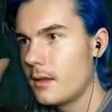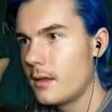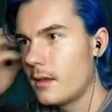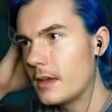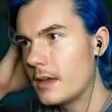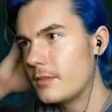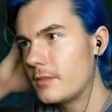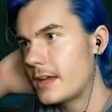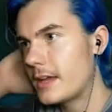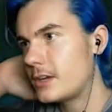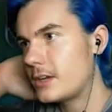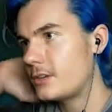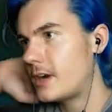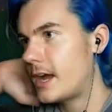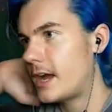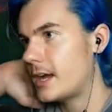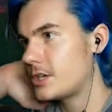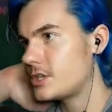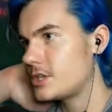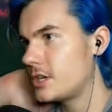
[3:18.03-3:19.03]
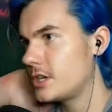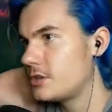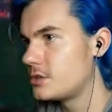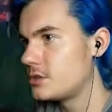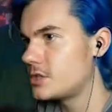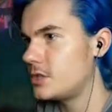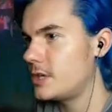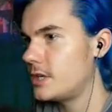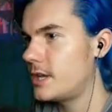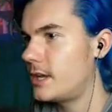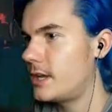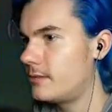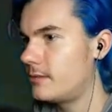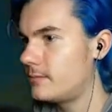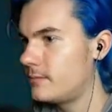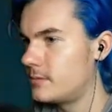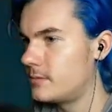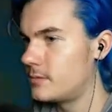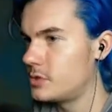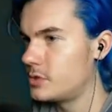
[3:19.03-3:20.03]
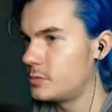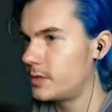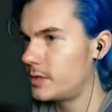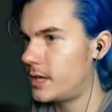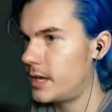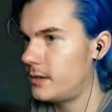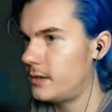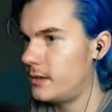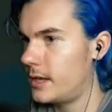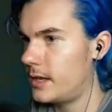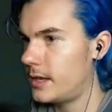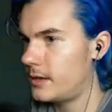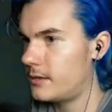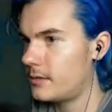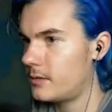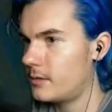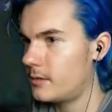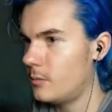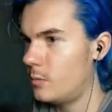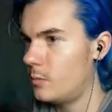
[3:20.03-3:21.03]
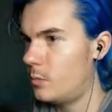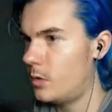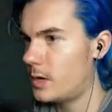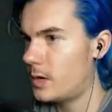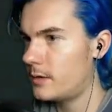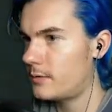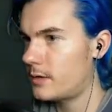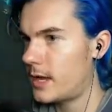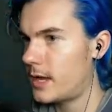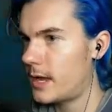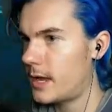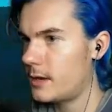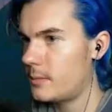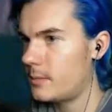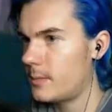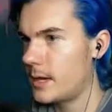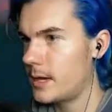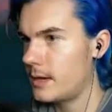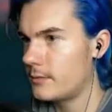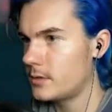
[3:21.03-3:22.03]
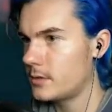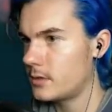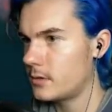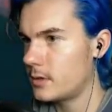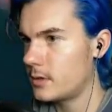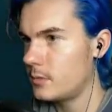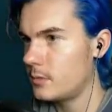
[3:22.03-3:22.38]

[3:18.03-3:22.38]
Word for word: if I crash, I usually duplicate, like, whatever I had in my inventory.